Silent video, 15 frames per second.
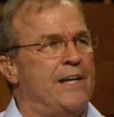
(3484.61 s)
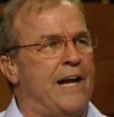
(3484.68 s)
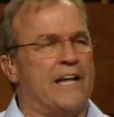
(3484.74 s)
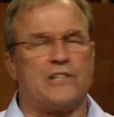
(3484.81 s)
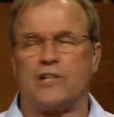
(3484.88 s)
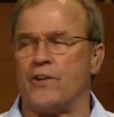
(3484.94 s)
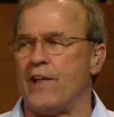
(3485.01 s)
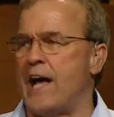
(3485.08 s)

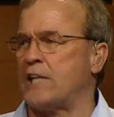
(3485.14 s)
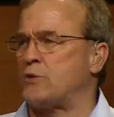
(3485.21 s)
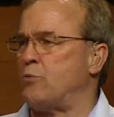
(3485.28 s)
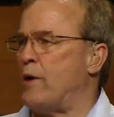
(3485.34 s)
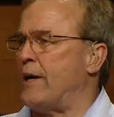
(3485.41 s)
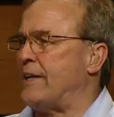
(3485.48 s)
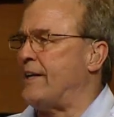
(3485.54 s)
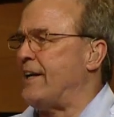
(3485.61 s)
And so that's
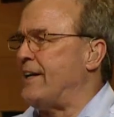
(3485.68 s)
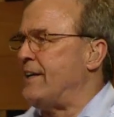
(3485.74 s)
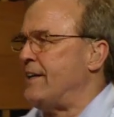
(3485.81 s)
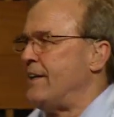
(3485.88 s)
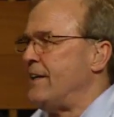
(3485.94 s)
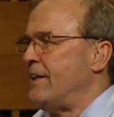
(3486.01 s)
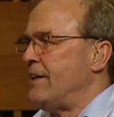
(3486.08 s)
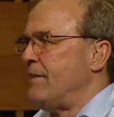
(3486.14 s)
what
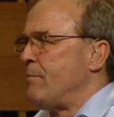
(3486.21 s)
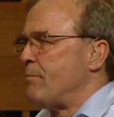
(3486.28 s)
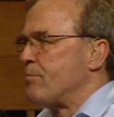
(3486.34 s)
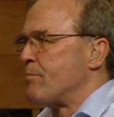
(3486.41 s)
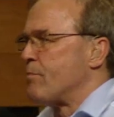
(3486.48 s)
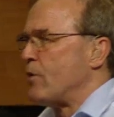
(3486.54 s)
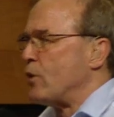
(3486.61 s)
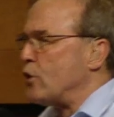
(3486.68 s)

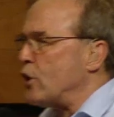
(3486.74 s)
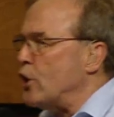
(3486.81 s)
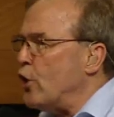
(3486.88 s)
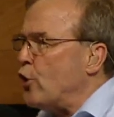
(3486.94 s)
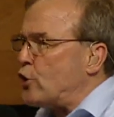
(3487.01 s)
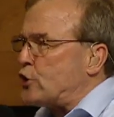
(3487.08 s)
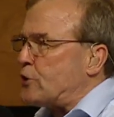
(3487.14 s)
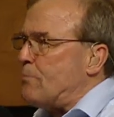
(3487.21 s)

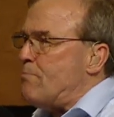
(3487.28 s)
Luke's